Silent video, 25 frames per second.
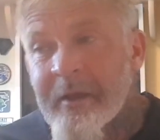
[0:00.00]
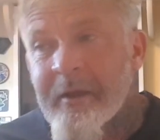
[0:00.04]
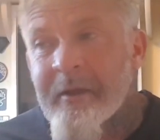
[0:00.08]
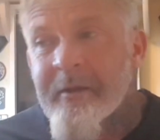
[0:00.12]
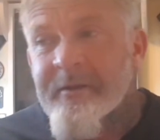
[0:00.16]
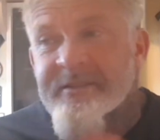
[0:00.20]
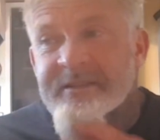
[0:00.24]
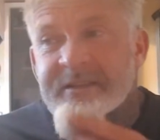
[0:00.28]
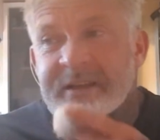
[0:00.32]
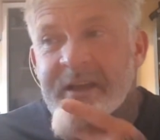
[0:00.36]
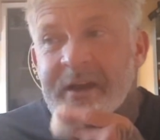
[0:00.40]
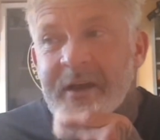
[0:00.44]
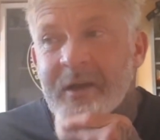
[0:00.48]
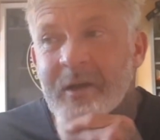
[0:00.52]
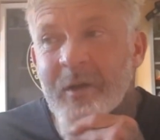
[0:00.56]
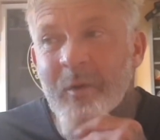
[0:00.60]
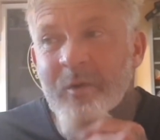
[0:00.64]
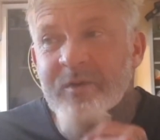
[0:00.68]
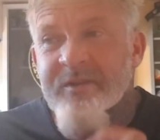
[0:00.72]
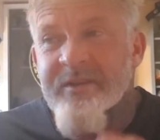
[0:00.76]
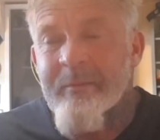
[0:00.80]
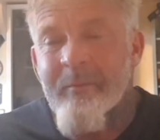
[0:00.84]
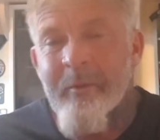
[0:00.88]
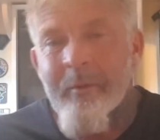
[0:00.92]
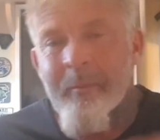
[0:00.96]
So
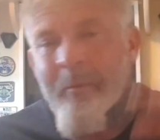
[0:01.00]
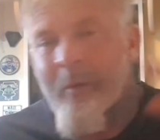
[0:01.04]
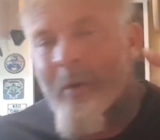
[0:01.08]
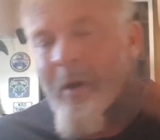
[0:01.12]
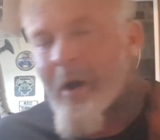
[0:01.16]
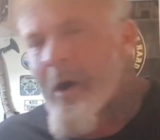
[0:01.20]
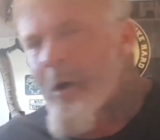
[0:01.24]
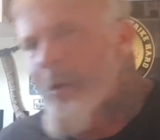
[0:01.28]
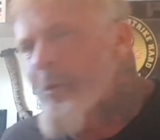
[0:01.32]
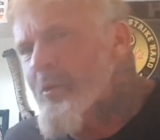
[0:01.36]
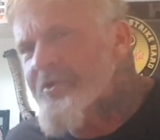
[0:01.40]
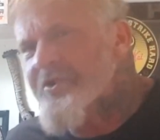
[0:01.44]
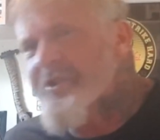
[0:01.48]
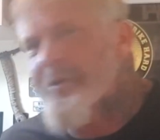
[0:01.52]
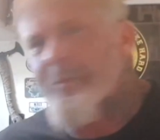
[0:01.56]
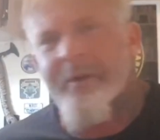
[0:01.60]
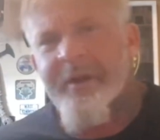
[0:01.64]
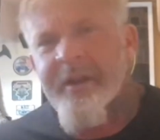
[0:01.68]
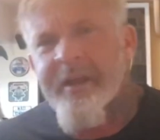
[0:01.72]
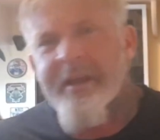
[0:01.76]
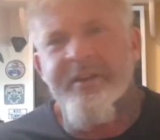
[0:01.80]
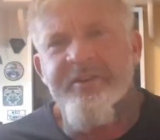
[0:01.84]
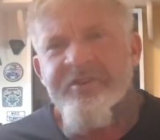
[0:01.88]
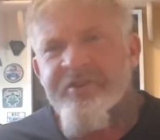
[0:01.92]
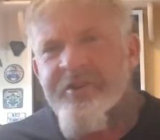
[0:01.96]
someone will hold you and
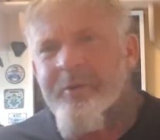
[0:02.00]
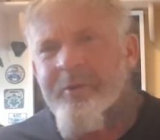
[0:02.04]
hit